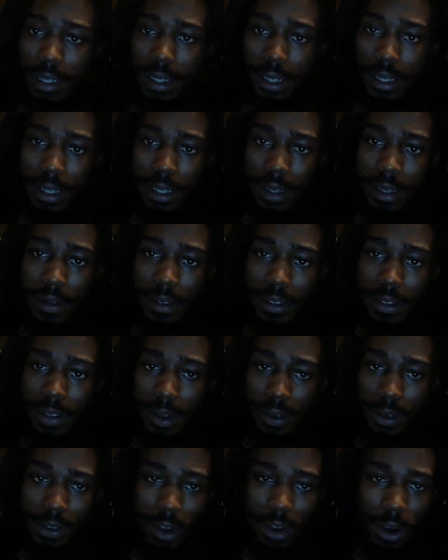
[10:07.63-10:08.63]

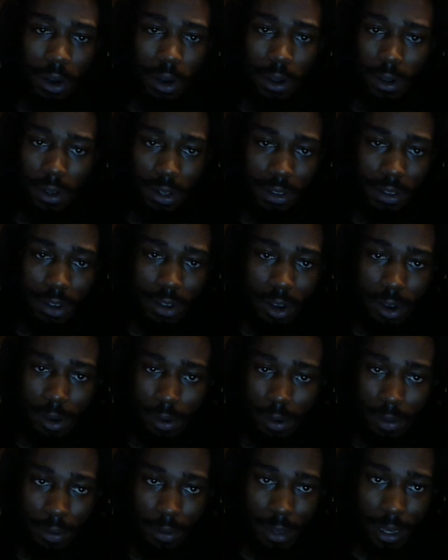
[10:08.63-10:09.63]
They're
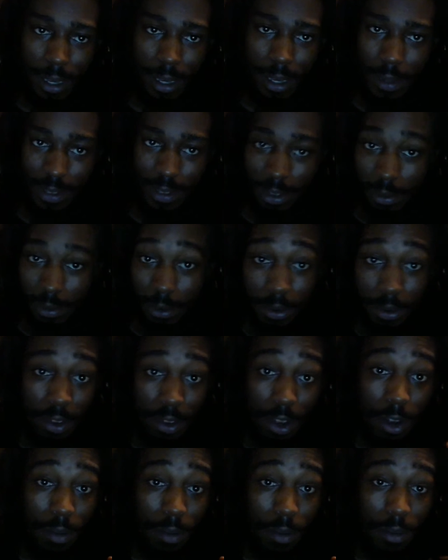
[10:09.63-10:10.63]
basically real
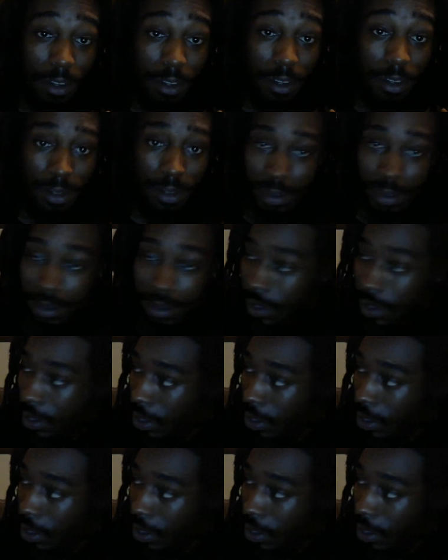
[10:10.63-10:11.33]
tall beings.